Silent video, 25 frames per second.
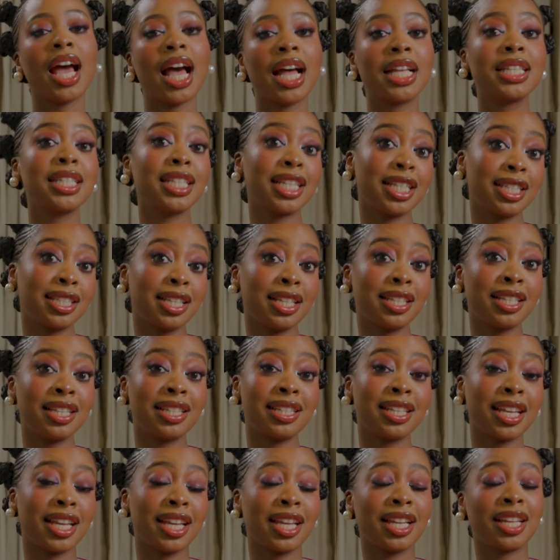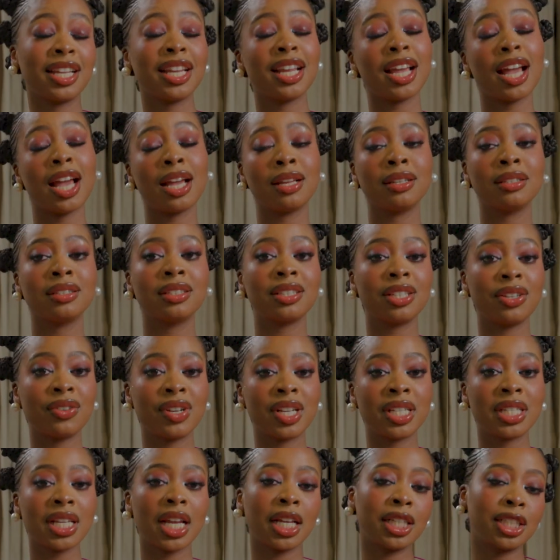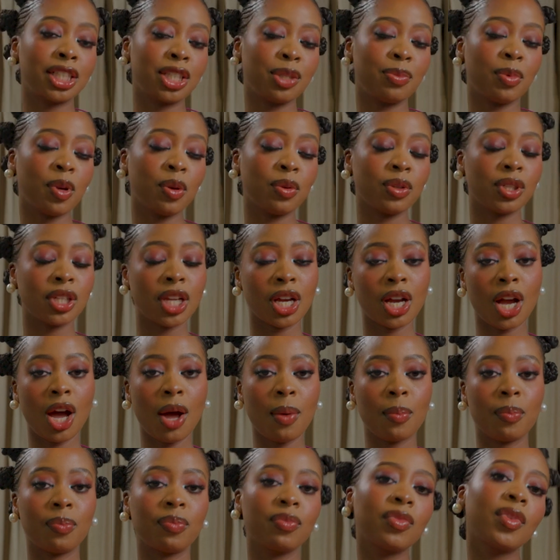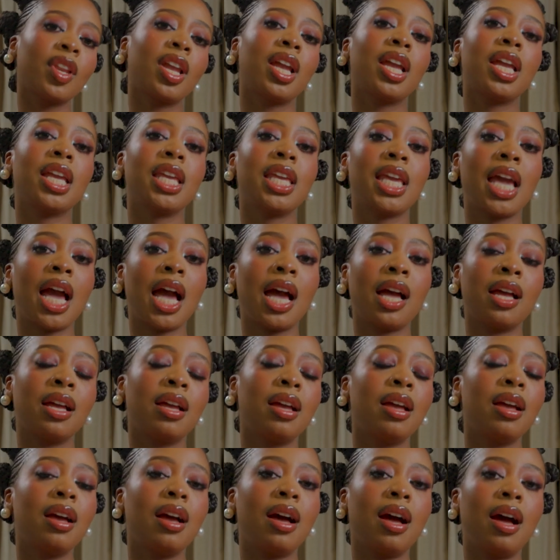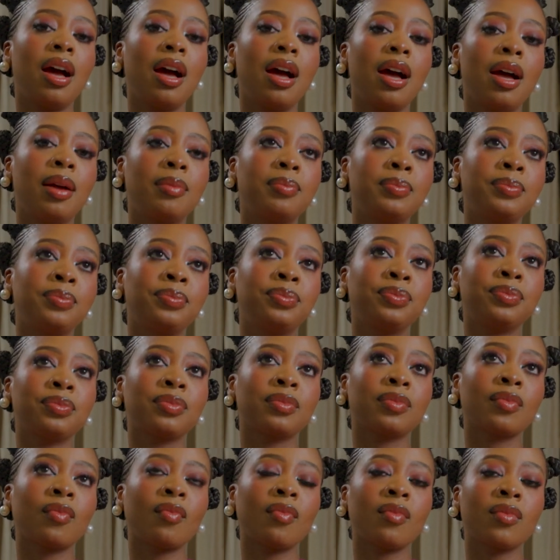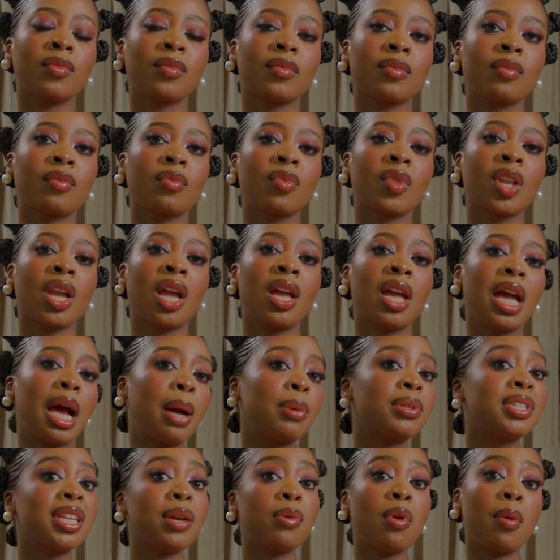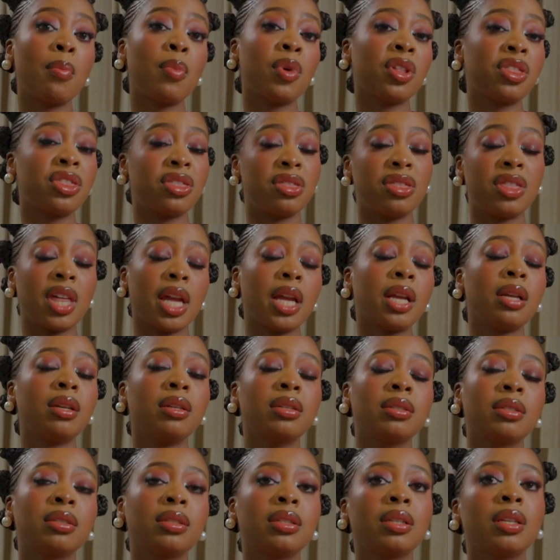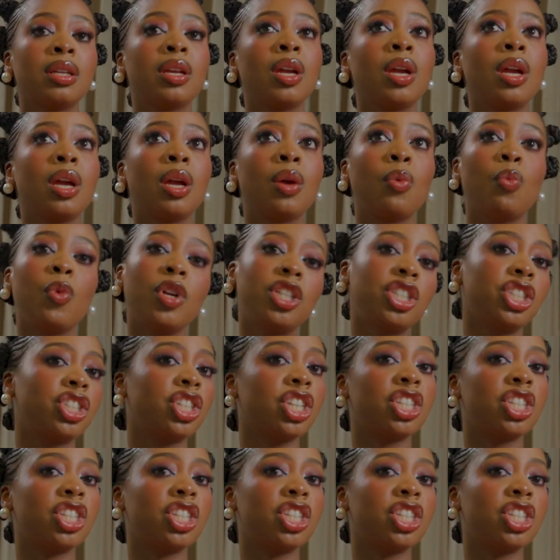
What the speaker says: at isthishetakingseries@gmail.com. Yeah, I would say one more thing, which is